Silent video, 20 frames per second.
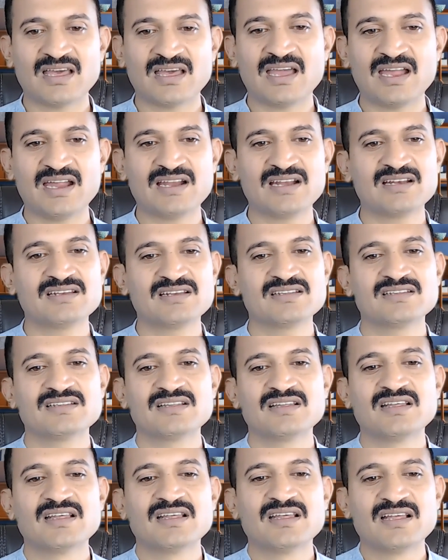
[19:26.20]
And
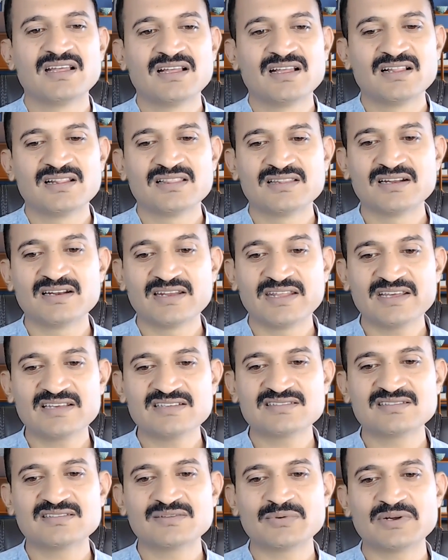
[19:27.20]
the
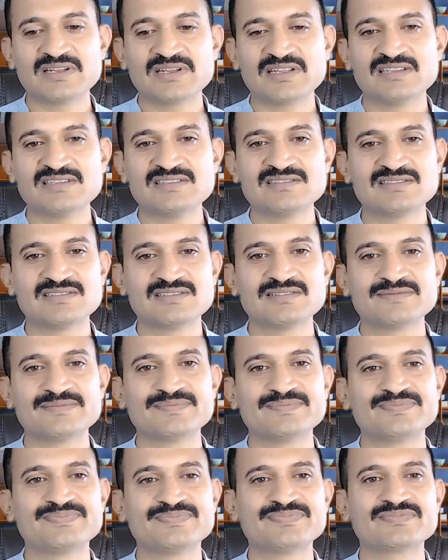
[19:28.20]
next one is
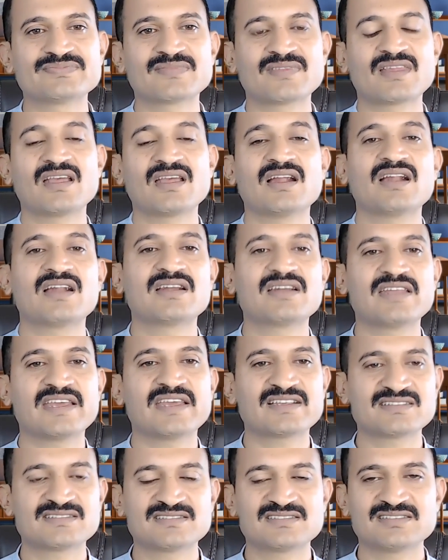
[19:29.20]

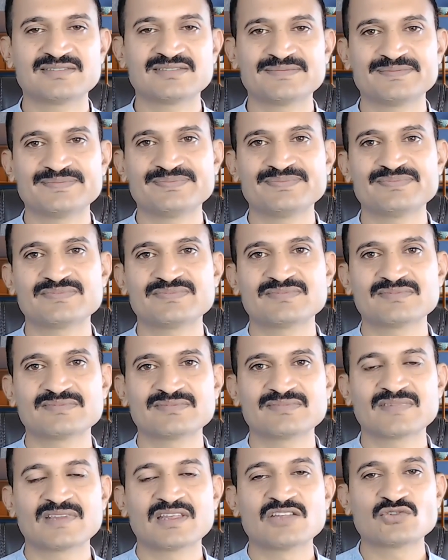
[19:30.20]
text.
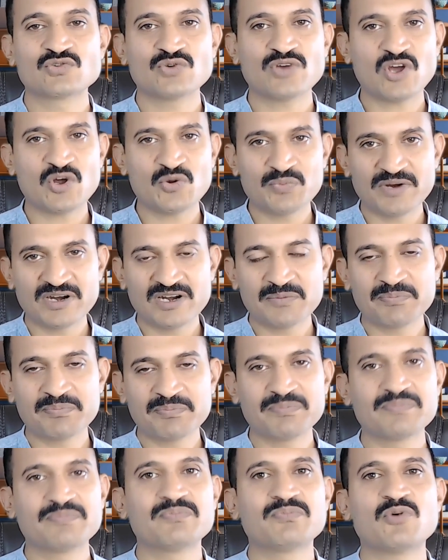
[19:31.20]
So you have made
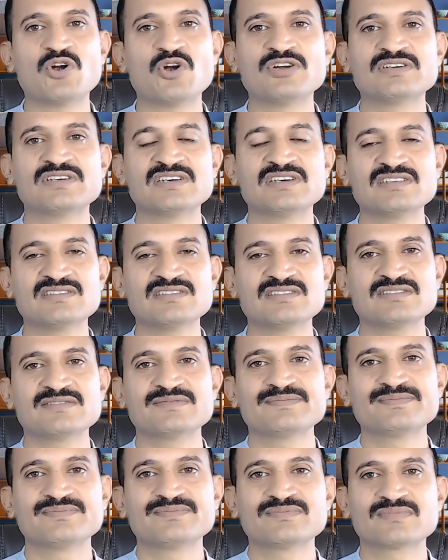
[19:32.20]
pointers,
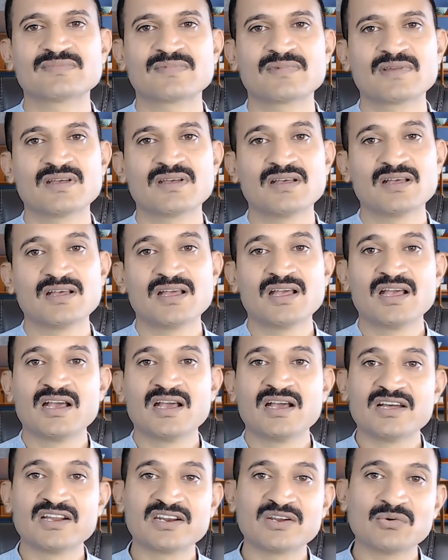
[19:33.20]

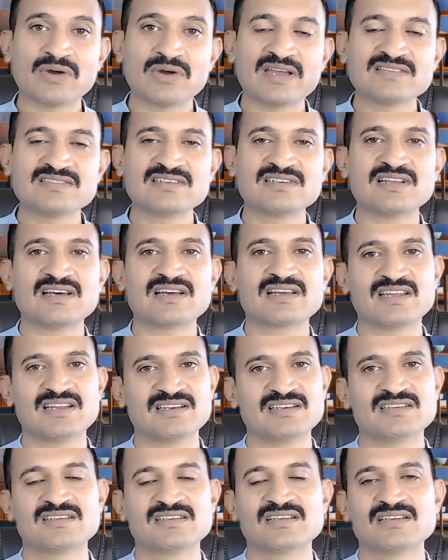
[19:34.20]
revise it
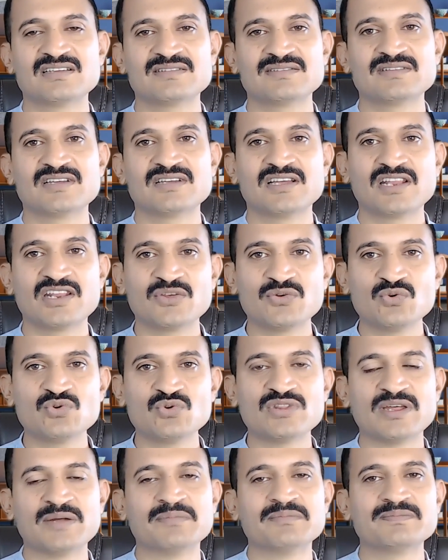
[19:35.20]
again, review
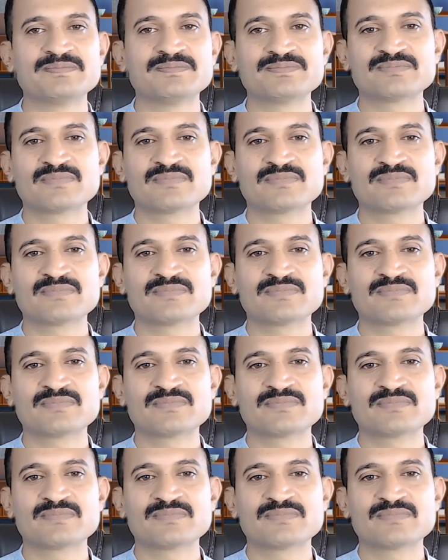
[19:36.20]
them.